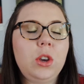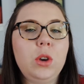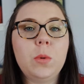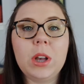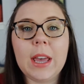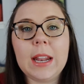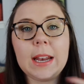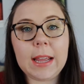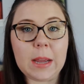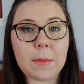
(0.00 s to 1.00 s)
you will get
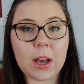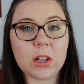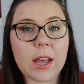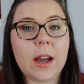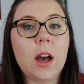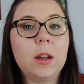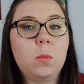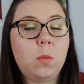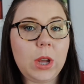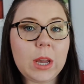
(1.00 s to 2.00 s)
an email like
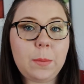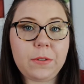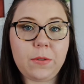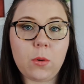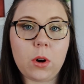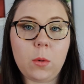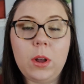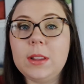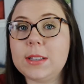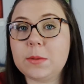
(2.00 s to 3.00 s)
a week before,
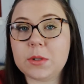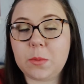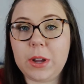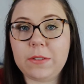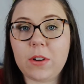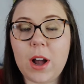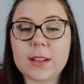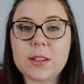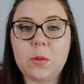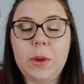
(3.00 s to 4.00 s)
well at least it was a week for
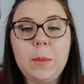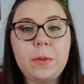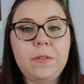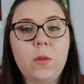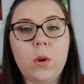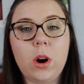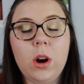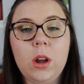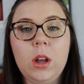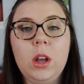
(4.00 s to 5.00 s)
us, a week
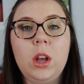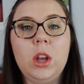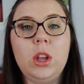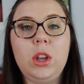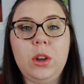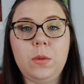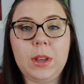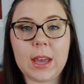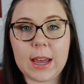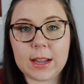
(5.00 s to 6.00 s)
before you
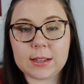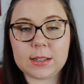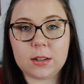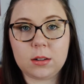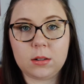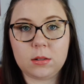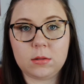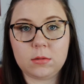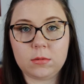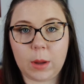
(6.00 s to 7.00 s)
get,
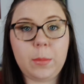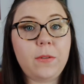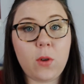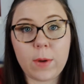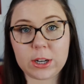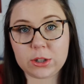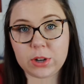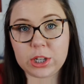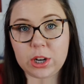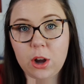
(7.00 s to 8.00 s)
like before
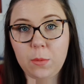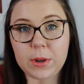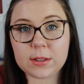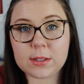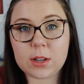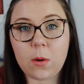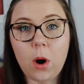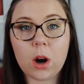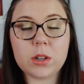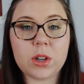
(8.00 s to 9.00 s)
registration opens. So
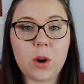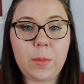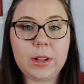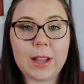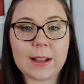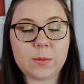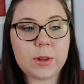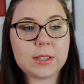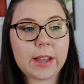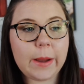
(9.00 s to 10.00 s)
ours opened last
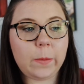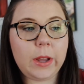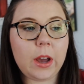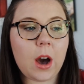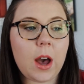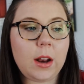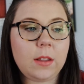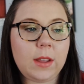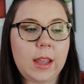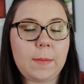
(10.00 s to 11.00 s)
Wednesday, we
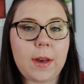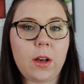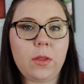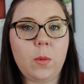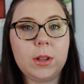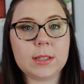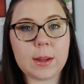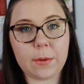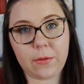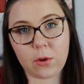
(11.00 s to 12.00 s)
got the email the
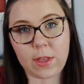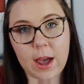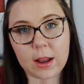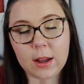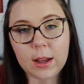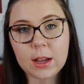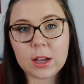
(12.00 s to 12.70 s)
Wednesday before that.